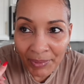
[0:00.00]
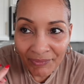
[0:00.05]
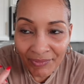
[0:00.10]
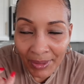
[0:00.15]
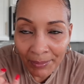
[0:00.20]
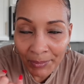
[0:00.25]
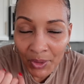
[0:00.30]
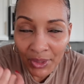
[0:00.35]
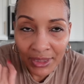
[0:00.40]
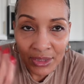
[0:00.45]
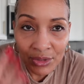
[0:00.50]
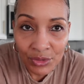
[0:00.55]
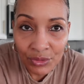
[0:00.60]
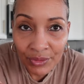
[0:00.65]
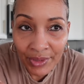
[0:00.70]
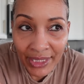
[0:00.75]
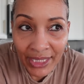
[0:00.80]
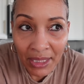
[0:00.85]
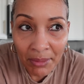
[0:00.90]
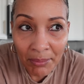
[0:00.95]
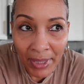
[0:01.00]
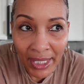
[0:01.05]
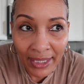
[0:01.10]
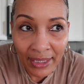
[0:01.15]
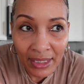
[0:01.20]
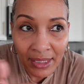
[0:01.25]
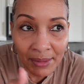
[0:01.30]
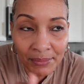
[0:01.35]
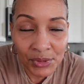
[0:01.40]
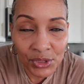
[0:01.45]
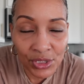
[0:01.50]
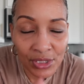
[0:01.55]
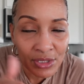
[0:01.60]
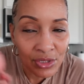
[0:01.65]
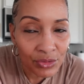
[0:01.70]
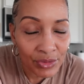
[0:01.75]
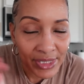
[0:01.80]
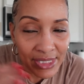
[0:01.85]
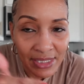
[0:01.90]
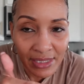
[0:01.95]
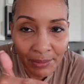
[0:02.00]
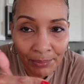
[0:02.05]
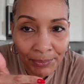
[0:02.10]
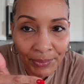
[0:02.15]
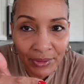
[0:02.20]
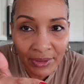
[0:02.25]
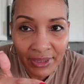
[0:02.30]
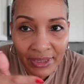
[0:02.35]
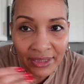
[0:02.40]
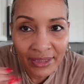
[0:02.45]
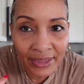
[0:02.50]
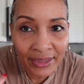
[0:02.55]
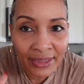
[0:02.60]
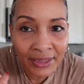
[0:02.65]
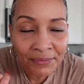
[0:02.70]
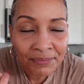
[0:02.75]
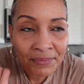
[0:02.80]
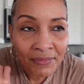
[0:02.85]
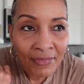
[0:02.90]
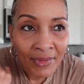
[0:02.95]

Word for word: If I'm going to do any makeup, just do a simple look.